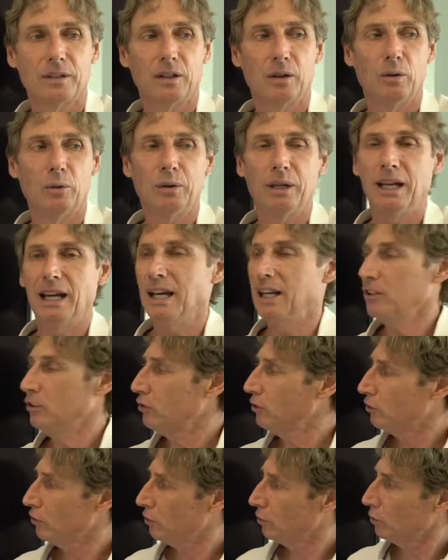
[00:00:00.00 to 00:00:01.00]
we had
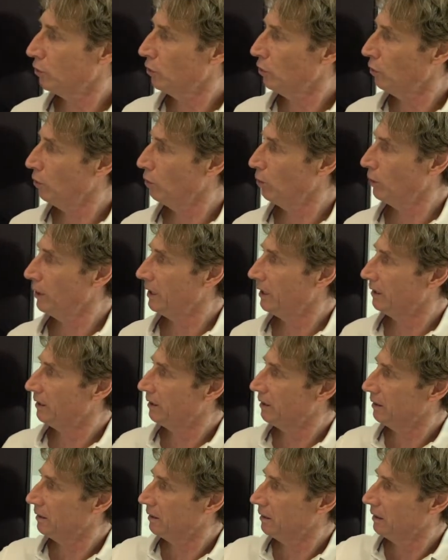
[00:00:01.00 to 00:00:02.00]
to glue
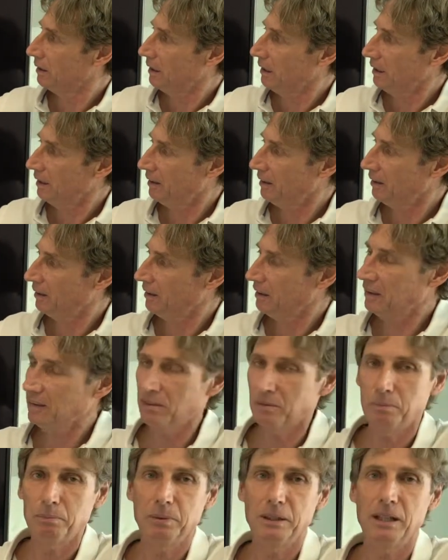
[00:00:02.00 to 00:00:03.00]
in
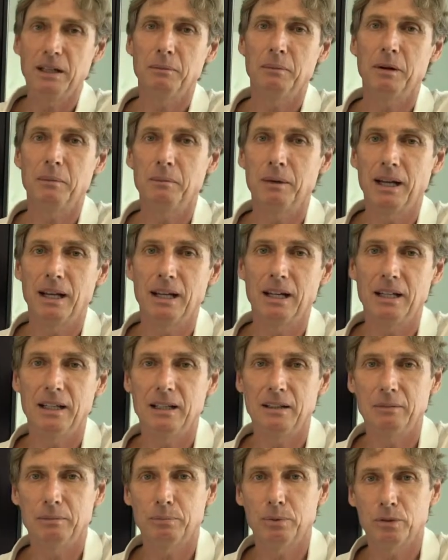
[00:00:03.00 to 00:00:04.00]
this
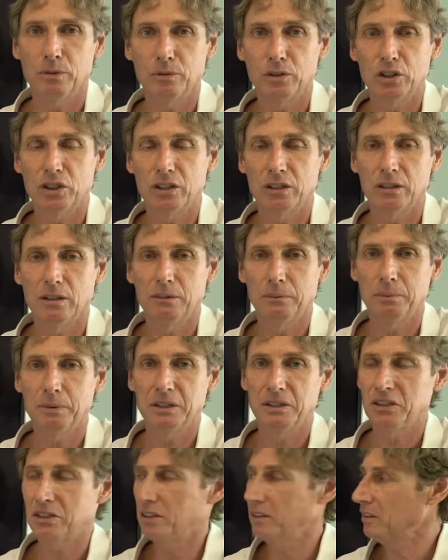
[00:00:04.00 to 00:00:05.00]
PMMA provisional
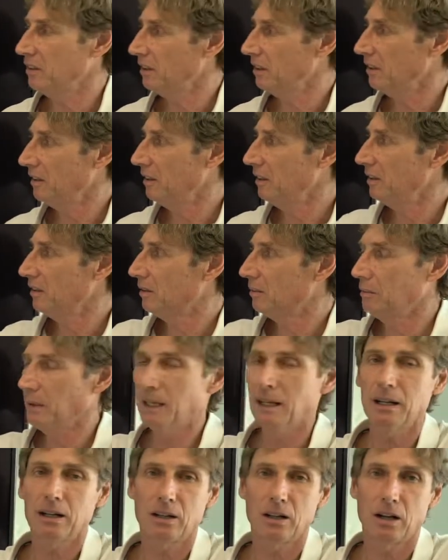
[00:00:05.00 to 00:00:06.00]
bridges these
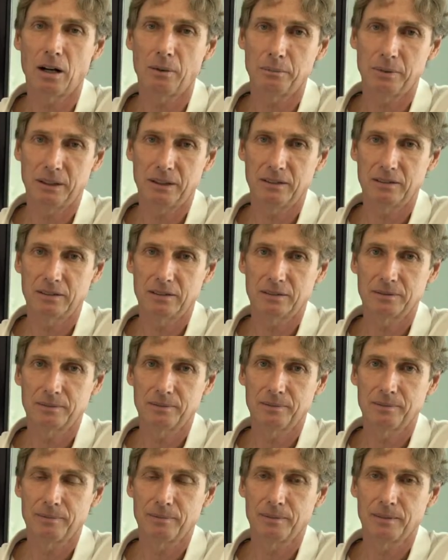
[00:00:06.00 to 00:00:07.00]
metal copings.
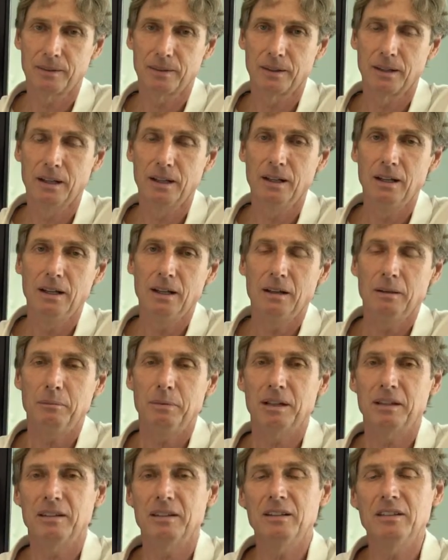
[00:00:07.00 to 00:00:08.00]

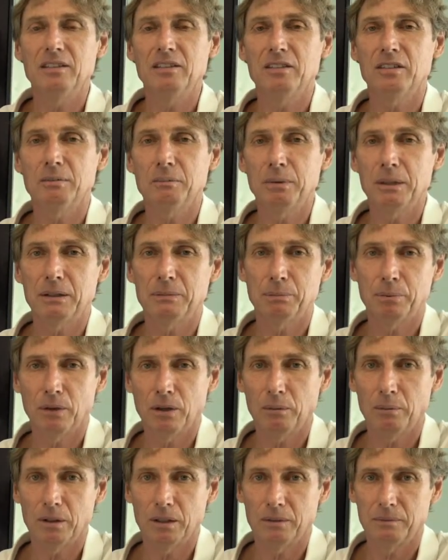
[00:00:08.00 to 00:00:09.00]
But this is a big
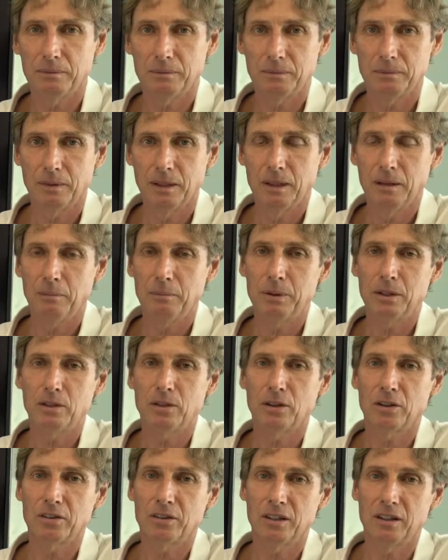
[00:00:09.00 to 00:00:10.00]
problem,
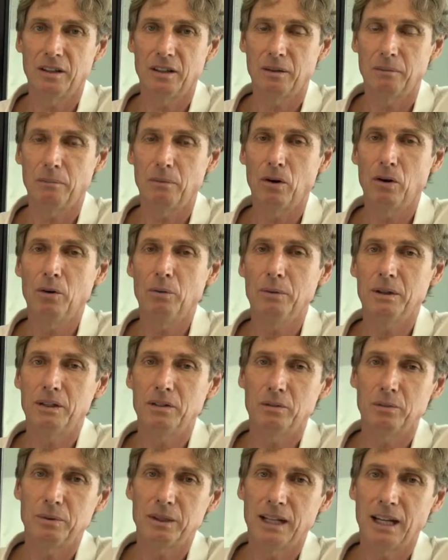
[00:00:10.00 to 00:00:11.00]
because in the
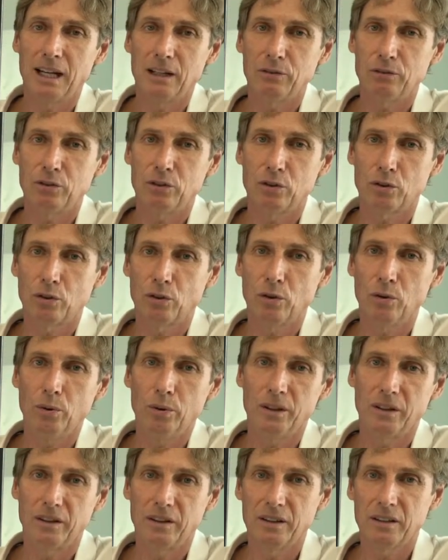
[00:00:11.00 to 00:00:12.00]
moment we have to glue
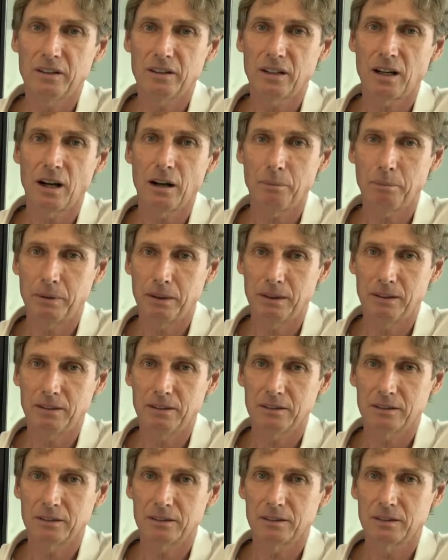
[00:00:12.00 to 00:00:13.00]
in these copings,